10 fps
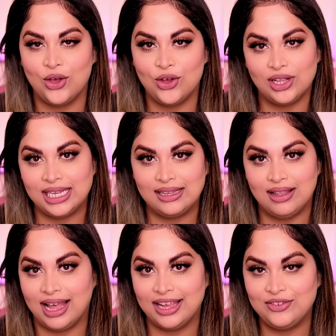early
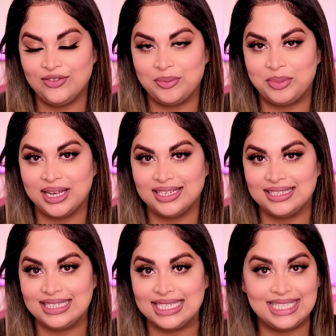life,
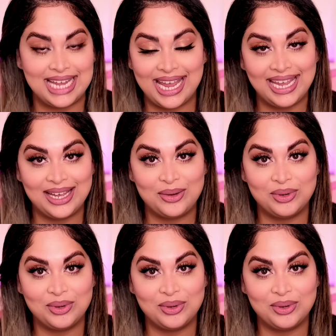but today